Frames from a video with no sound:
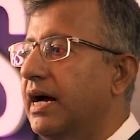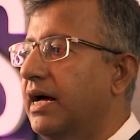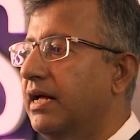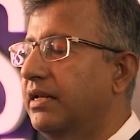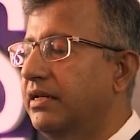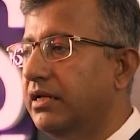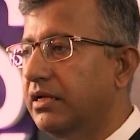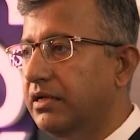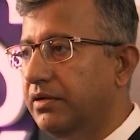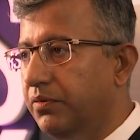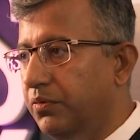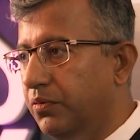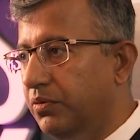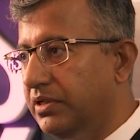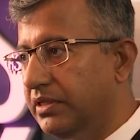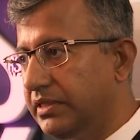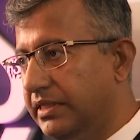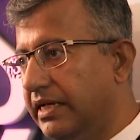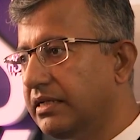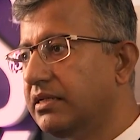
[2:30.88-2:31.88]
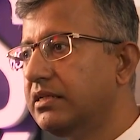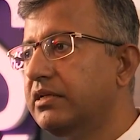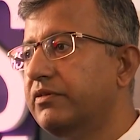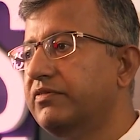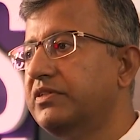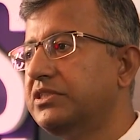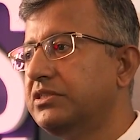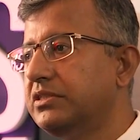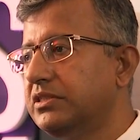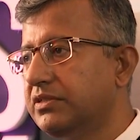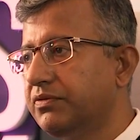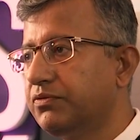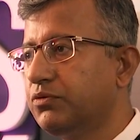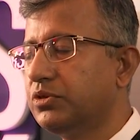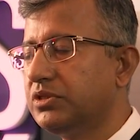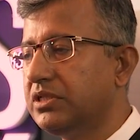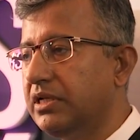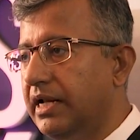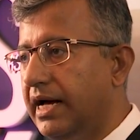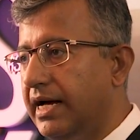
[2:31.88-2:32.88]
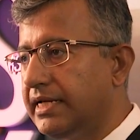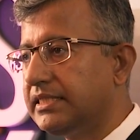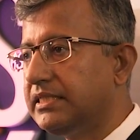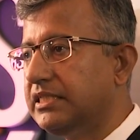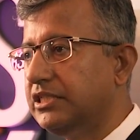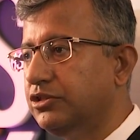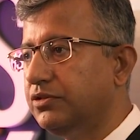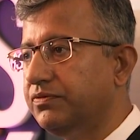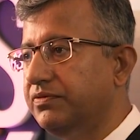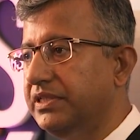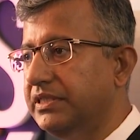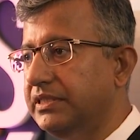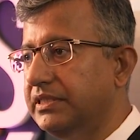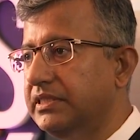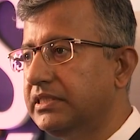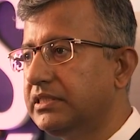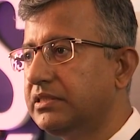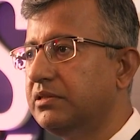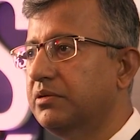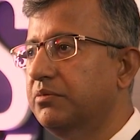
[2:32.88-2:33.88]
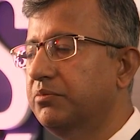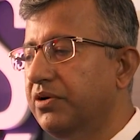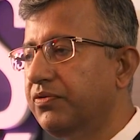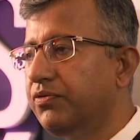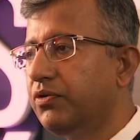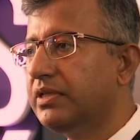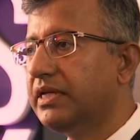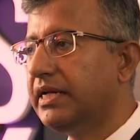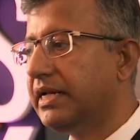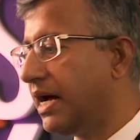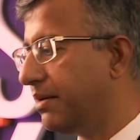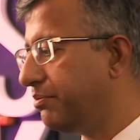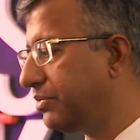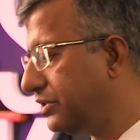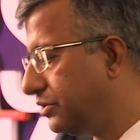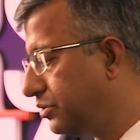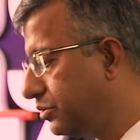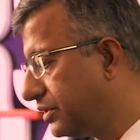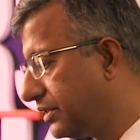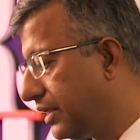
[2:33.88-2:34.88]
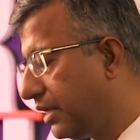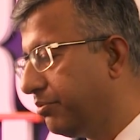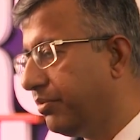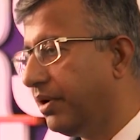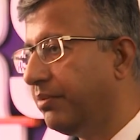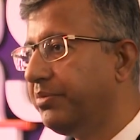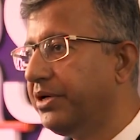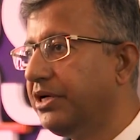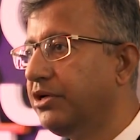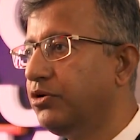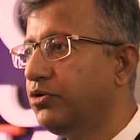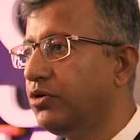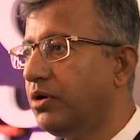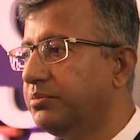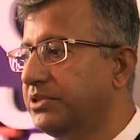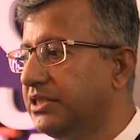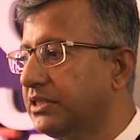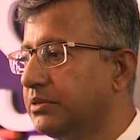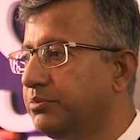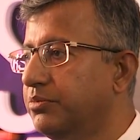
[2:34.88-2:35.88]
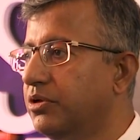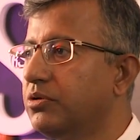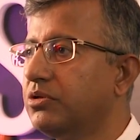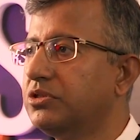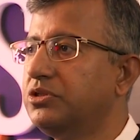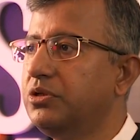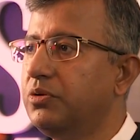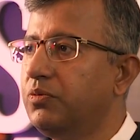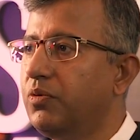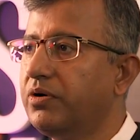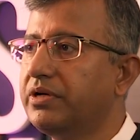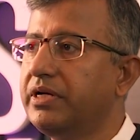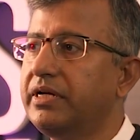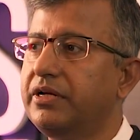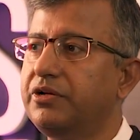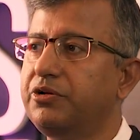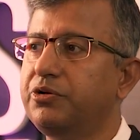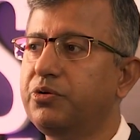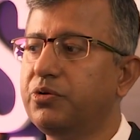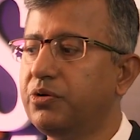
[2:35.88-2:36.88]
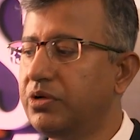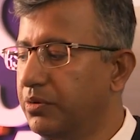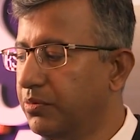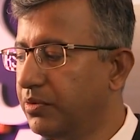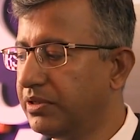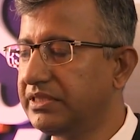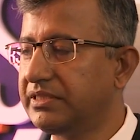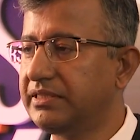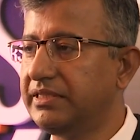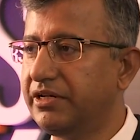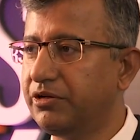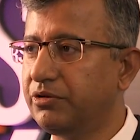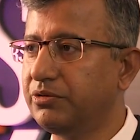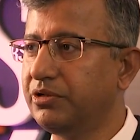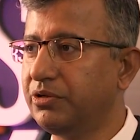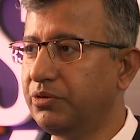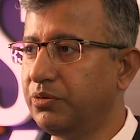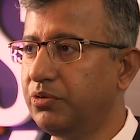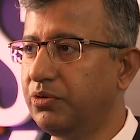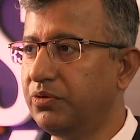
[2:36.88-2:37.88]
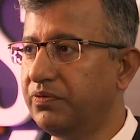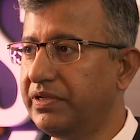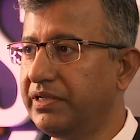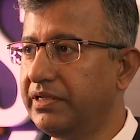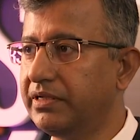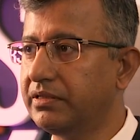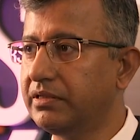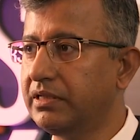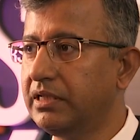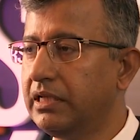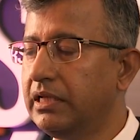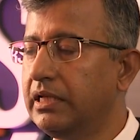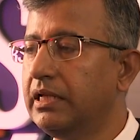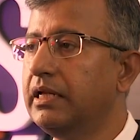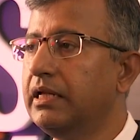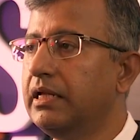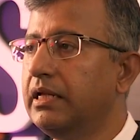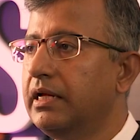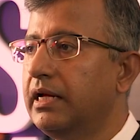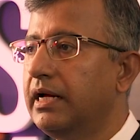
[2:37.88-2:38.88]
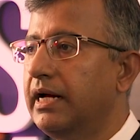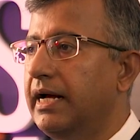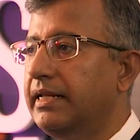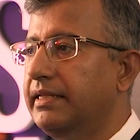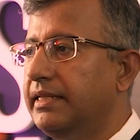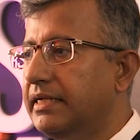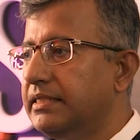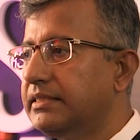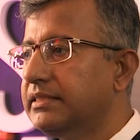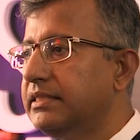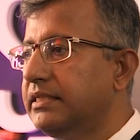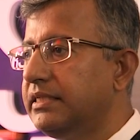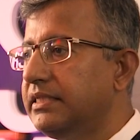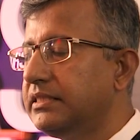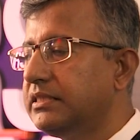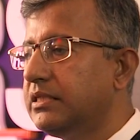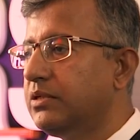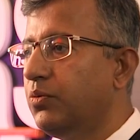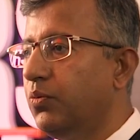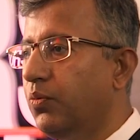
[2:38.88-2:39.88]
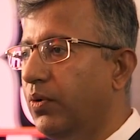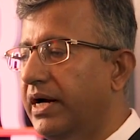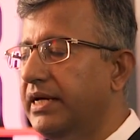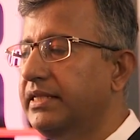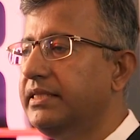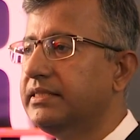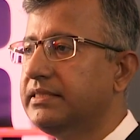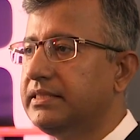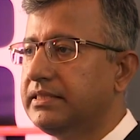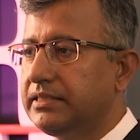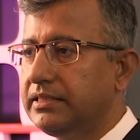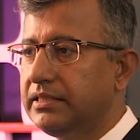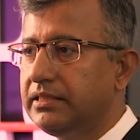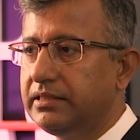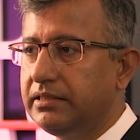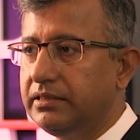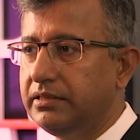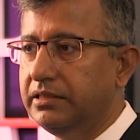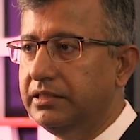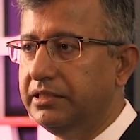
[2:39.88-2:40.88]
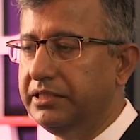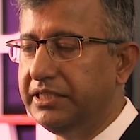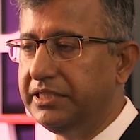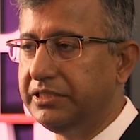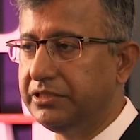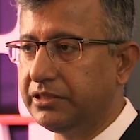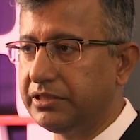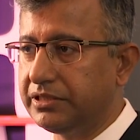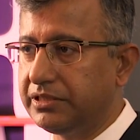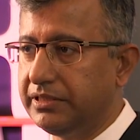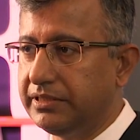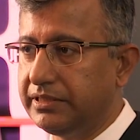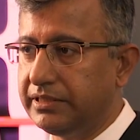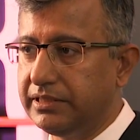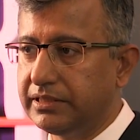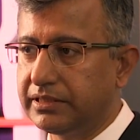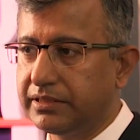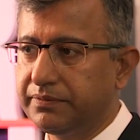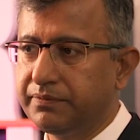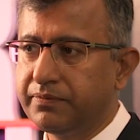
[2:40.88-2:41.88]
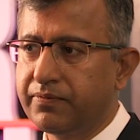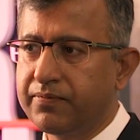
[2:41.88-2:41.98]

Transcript: And the tunnel vision is, of course, the last stage of disease. Before that happens, you start bumping into objects because you're walking and you don't know what is there on the road over here. And that is the reason why this is a dangerous disease.